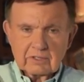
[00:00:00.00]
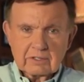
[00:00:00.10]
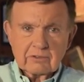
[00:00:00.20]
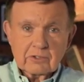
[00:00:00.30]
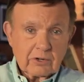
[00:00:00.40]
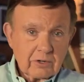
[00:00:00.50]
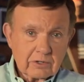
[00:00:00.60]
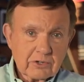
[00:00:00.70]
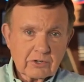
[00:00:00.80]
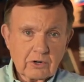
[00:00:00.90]
It's a
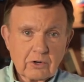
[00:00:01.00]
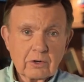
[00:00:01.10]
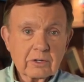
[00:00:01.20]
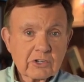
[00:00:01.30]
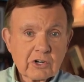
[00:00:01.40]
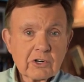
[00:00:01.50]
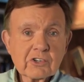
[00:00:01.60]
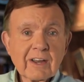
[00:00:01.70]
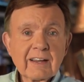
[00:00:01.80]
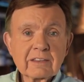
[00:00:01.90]
church called
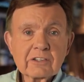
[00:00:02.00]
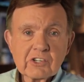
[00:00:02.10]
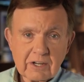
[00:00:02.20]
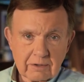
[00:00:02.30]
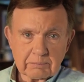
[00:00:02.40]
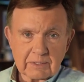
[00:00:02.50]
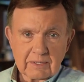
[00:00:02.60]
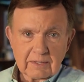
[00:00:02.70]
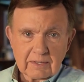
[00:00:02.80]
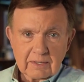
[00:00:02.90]
Church at the Chip.
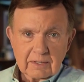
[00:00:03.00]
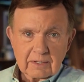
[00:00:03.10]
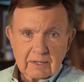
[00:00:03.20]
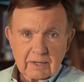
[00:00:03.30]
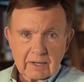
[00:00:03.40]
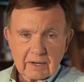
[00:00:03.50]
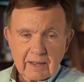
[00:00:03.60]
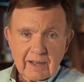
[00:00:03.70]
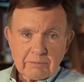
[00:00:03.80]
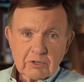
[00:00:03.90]
And
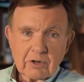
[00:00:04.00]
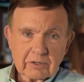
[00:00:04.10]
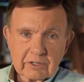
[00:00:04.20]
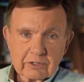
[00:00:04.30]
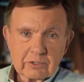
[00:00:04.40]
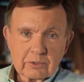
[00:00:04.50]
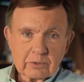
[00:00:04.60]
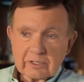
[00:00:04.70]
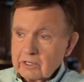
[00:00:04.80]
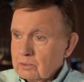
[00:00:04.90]
I'm talking
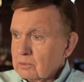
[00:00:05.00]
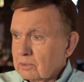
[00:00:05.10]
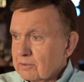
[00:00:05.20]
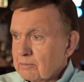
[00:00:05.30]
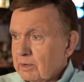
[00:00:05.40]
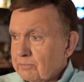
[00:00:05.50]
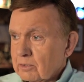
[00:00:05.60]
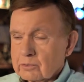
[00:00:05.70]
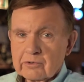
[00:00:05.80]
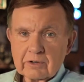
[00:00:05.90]
to the owner of the
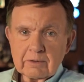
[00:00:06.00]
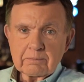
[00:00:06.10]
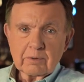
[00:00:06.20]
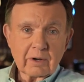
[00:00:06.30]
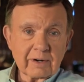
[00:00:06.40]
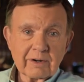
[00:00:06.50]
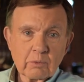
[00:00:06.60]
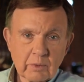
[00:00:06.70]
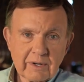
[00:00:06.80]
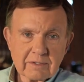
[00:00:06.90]
Buffalo Chip, Larry
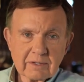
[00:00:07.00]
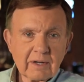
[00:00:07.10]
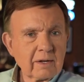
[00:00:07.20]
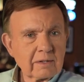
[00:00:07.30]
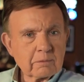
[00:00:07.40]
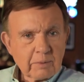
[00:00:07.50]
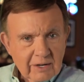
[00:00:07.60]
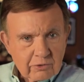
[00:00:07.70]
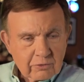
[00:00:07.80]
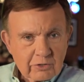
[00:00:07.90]
Wendt, and the
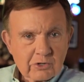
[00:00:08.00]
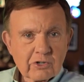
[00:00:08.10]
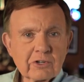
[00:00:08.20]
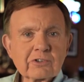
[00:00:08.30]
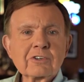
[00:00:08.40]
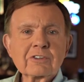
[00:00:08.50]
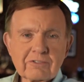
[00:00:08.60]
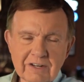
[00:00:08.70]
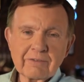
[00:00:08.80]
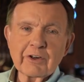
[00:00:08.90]
pastor of the church,
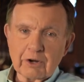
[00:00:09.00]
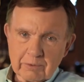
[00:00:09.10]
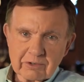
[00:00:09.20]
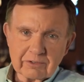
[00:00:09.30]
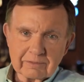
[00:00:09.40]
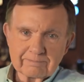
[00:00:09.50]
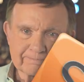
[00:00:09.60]
Steve Gilbertson.